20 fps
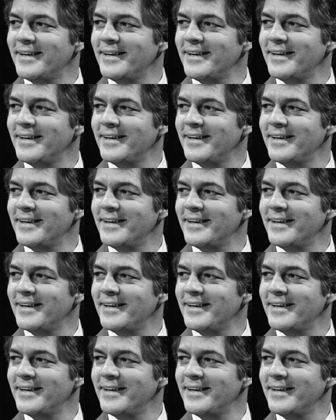
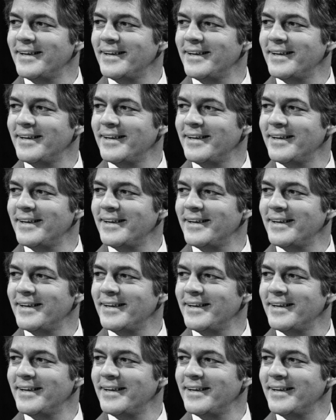
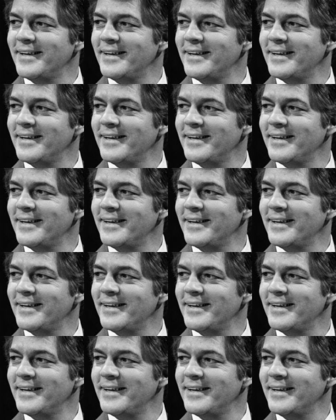
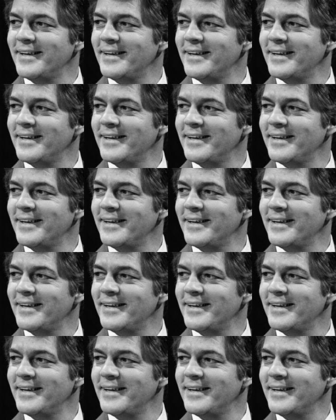
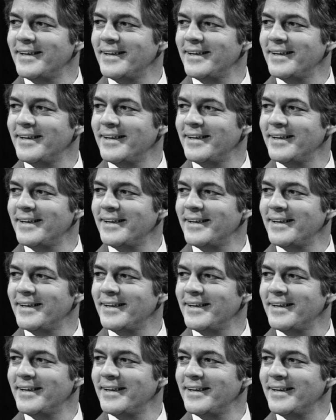
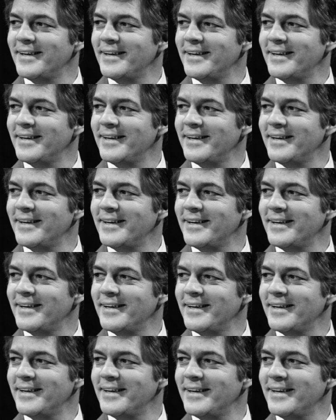
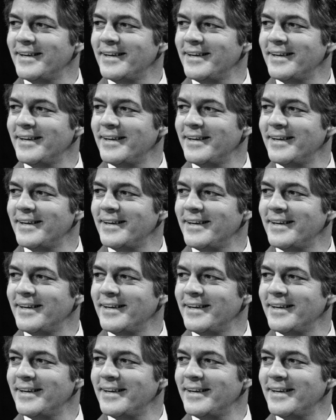This is a still picture; no speech is visible.